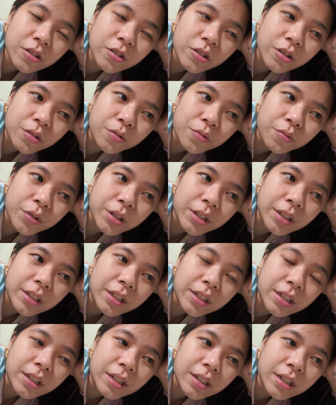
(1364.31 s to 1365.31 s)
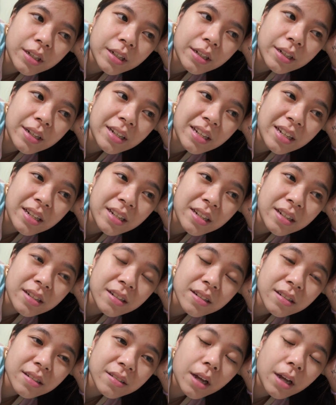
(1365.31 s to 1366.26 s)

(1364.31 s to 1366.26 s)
don't really need